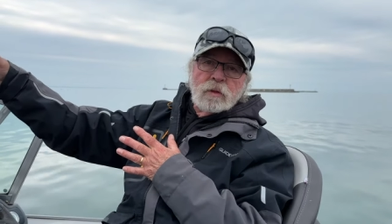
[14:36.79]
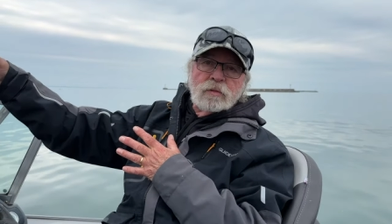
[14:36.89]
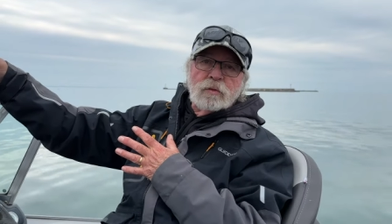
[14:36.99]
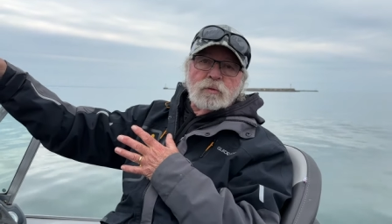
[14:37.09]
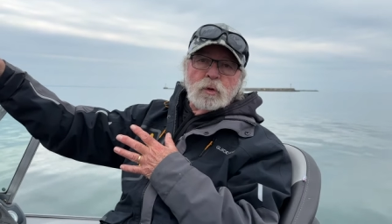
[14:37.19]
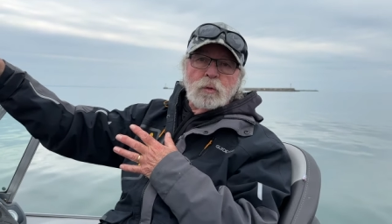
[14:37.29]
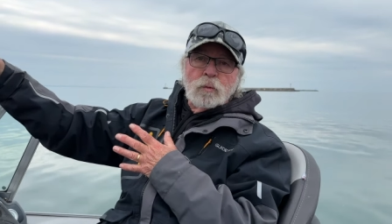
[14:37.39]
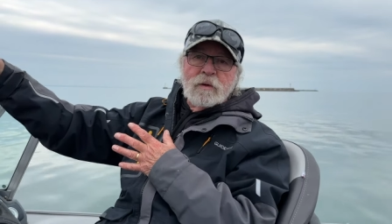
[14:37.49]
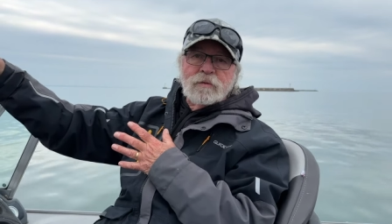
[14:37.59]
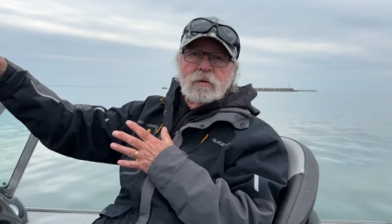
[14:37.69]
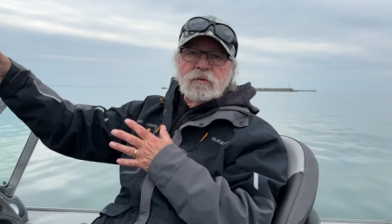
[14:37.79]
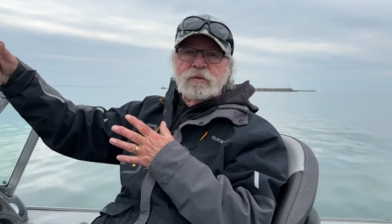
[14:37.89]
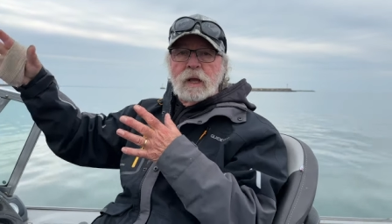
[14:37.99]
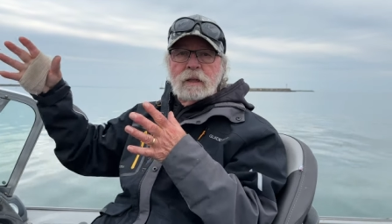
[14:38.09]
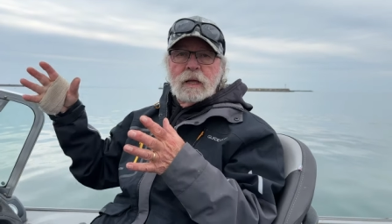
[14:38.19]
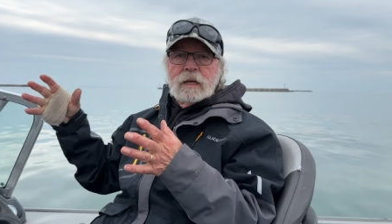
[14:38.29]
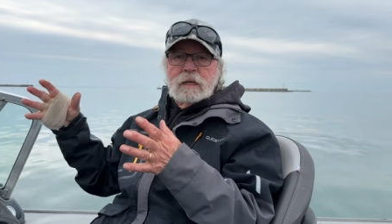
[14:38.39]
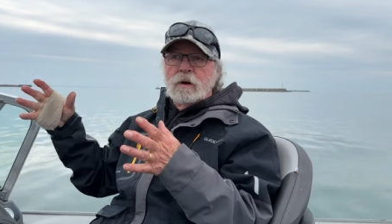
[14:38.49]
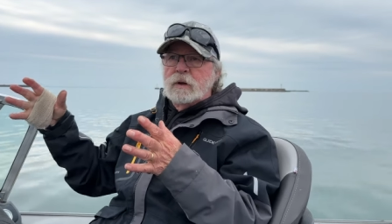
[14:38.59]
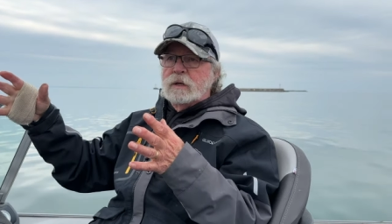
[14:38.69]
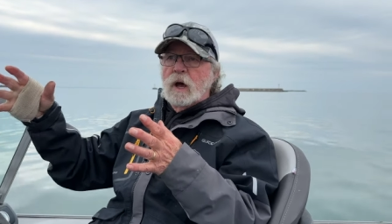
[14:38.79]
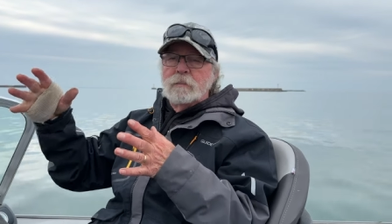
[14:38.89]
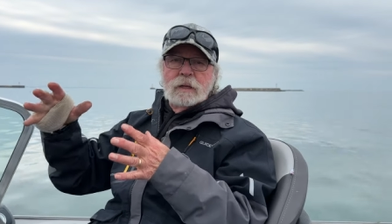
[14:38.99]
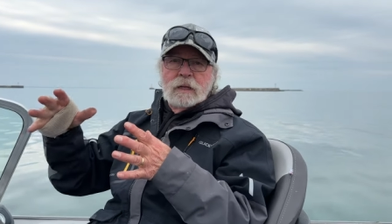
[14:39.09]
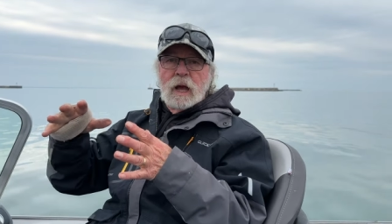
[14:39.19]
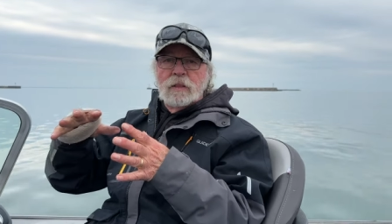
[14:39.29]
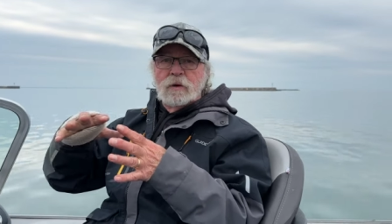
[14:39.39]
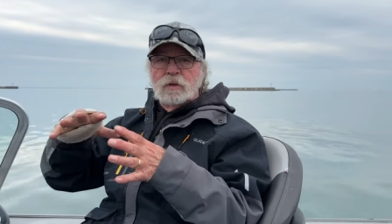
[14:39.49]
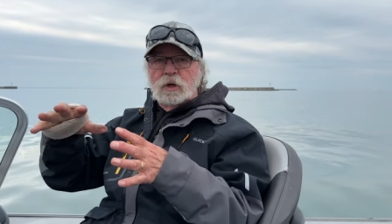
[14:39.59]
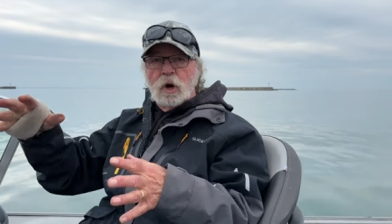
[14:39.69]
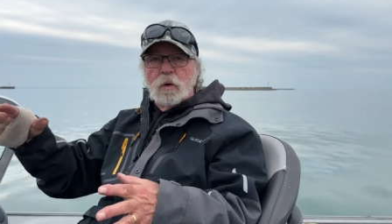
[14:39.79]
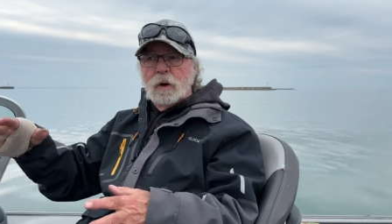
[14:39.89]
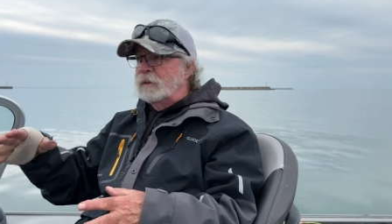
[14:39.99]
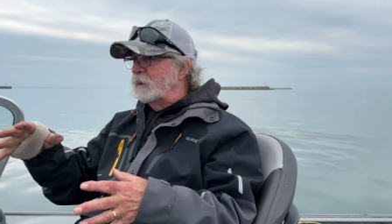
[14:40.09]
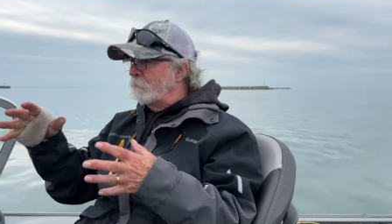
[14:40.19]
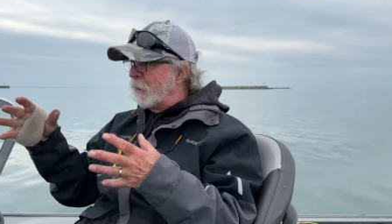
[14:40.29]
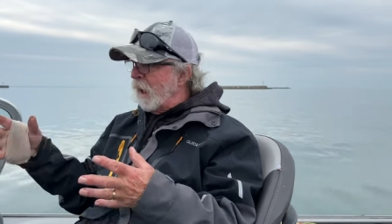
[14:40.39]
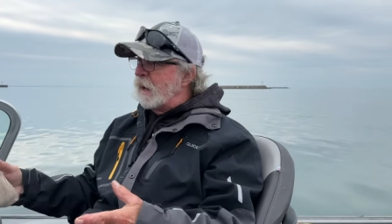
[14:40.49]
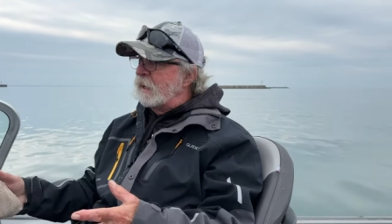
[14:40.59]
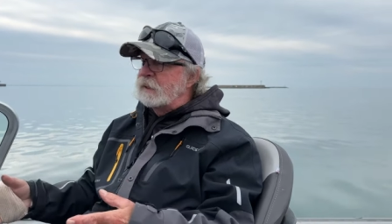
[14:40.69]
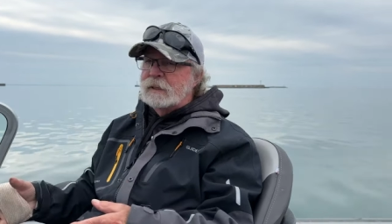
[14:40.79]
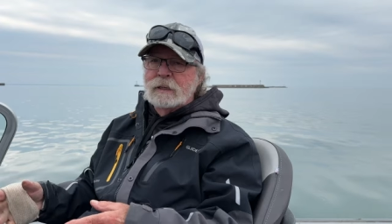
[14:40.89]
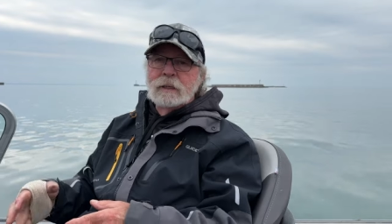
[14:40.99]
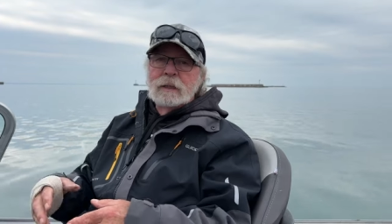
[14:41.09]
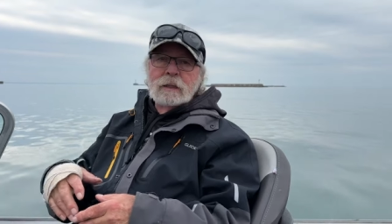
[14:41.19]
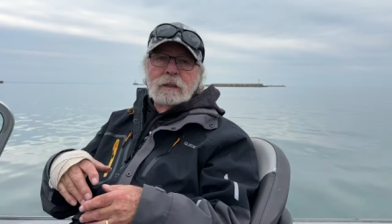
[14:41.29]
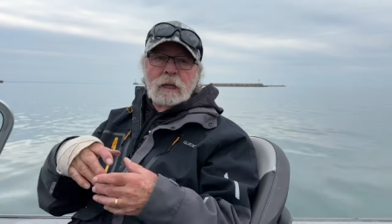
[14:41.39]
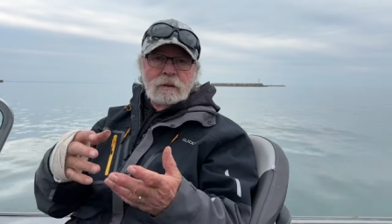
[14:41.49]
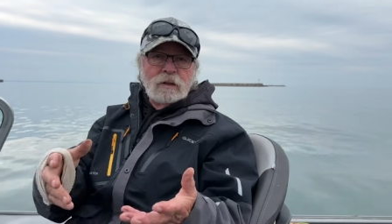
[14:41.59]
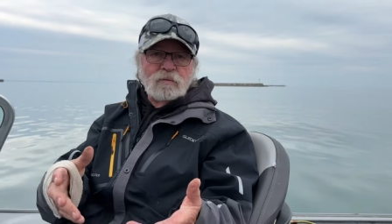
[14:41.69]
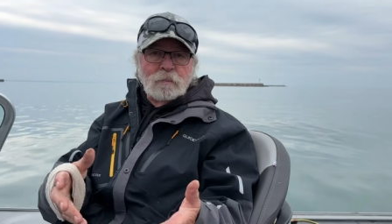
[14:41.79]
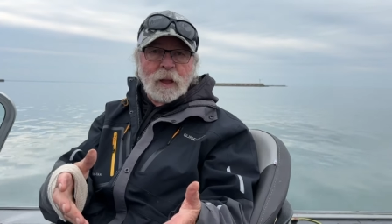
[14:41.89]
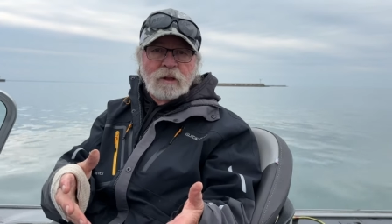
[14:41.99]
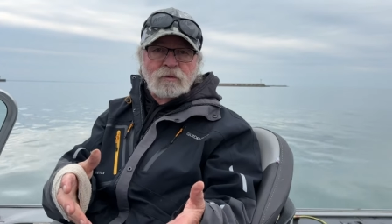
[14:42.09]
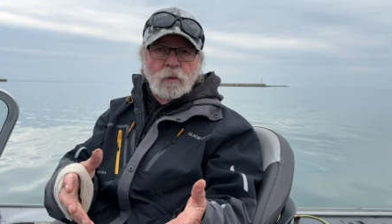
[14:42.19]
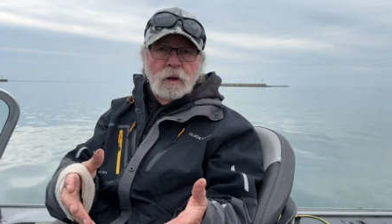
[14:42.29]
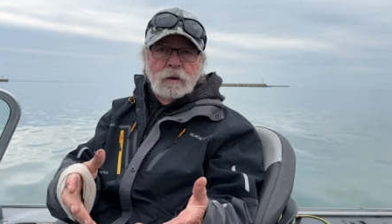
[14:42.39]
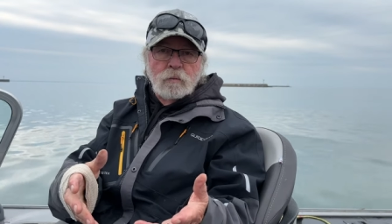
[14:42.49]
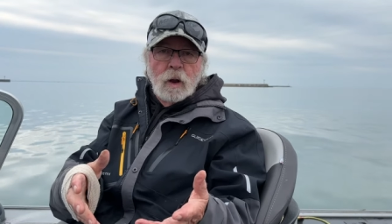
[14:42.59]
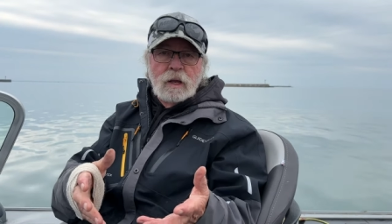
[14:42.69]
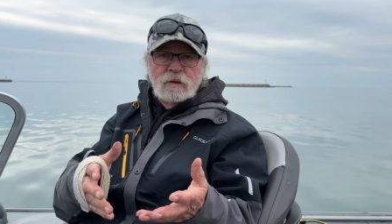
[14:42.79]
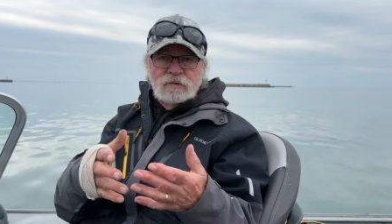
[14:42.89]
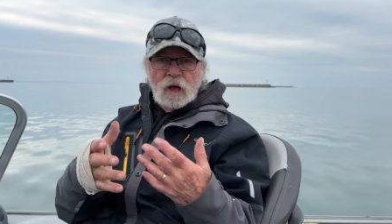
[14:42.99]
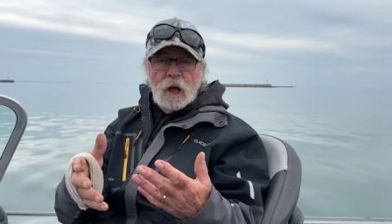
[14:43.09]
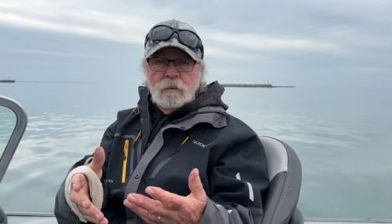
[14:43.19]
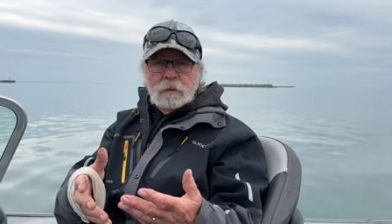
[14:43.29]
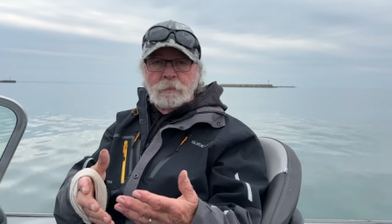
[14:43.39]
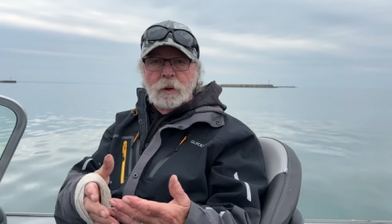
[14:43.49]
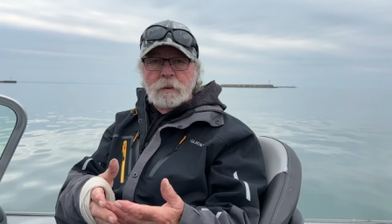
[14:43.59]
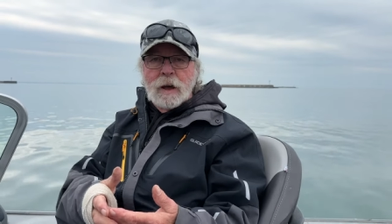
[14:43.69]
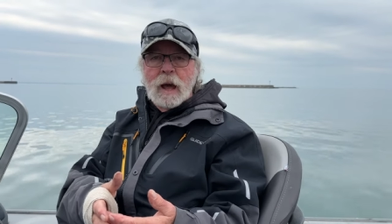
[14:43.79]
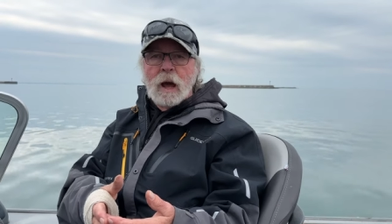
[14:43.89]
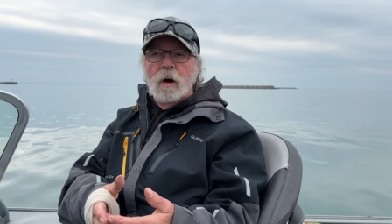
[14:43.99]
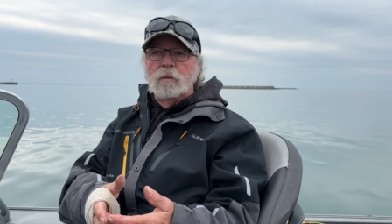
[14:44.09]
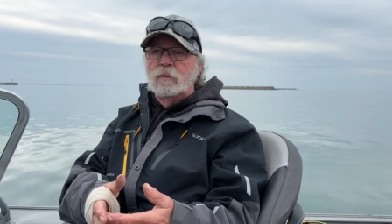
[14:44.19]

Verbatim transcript: the two rivers and Lake Erie coming together, the current, the bait, getting these baits running right. You saw how we put them out.